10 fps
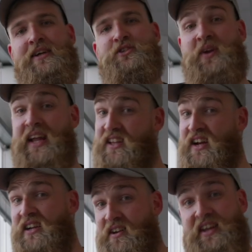So you get an
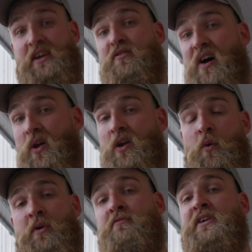idea of how
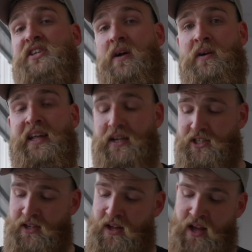long we fish our
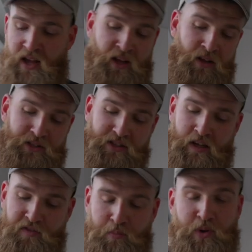leaders. Also,
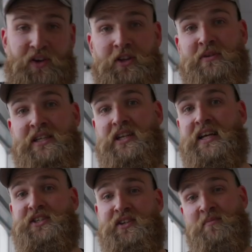if you put on the
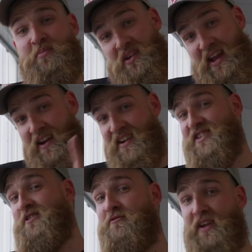translation, in particular,
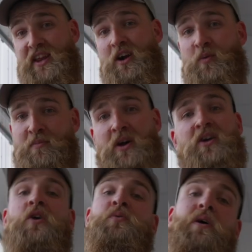there's a video with my
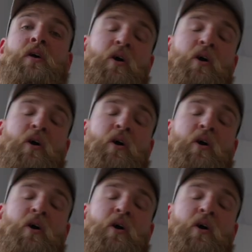coworker